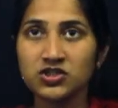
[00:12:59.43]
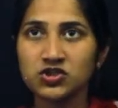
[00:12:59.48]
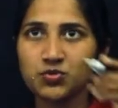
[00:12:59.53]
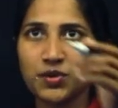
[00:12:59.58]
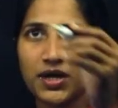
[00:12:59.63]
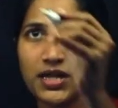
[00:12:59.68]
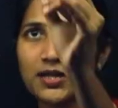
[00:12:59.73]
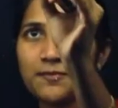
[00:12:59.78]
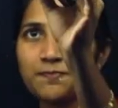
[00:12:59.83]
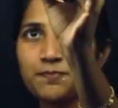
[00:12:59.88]

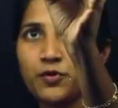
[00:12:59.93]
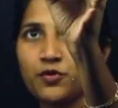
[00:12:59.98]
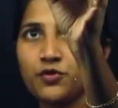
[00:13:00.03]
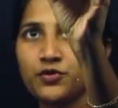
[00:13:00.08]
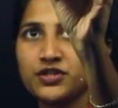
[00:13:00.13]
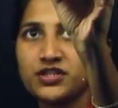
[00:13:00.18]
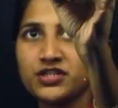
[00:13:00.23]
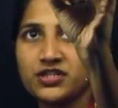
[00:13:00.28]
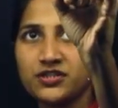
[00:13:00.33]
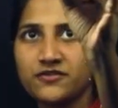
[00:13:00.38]

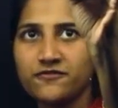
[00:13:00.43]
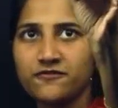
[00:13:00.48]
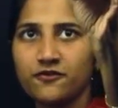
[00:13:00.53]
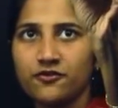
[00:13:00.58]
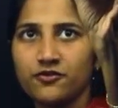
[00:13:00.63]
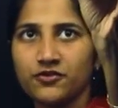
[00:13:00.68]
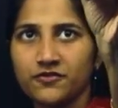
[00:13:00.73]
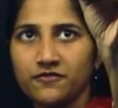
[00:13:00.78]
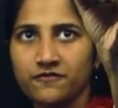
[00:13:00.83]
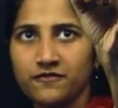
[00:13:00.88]

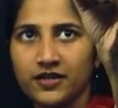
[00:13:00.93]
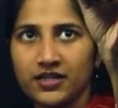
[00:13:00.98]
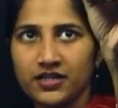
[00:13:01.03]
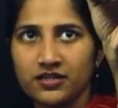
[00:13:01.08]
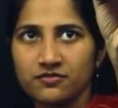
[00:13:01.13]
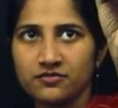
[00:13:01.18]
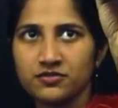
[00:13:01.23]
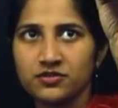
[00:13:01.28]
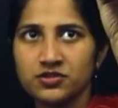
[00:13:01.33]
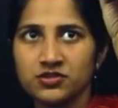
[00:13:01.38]

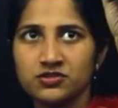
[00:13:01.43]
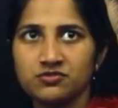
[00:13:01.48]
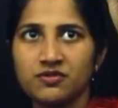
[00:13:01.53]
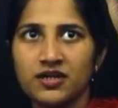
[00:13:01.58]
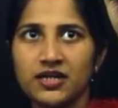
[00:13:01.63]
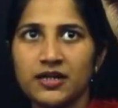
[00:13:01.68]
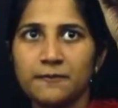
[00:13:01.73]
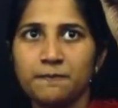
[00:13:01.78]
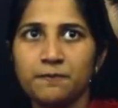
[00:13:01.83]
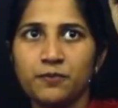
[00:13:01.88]

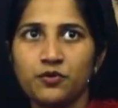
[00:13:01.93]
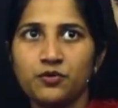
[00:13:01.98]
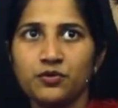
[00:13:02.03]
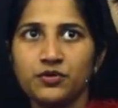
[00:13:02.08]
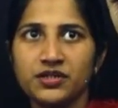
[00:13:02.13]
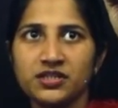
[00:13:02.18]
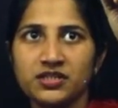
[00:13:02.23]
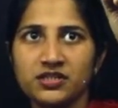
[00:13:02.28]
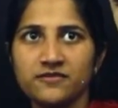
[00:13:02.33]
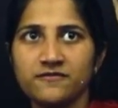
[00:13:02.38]

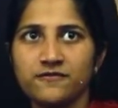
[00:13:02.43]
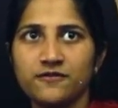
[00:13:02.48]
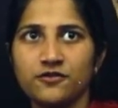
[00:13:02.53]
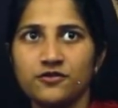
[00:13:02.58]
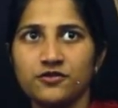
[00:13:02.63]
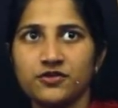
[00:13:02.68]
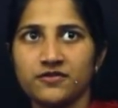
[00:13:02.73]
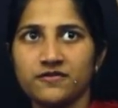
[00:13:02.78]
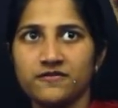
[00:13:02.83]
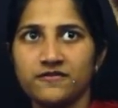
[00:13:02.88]

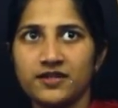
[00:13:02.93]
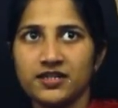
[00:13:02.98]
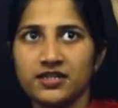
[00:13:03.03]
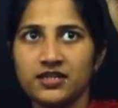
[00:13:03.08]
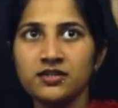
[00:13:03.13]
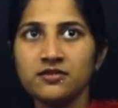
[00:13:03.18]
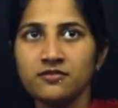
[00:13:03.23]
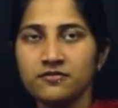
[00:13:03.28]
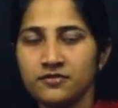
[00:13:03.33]
12.45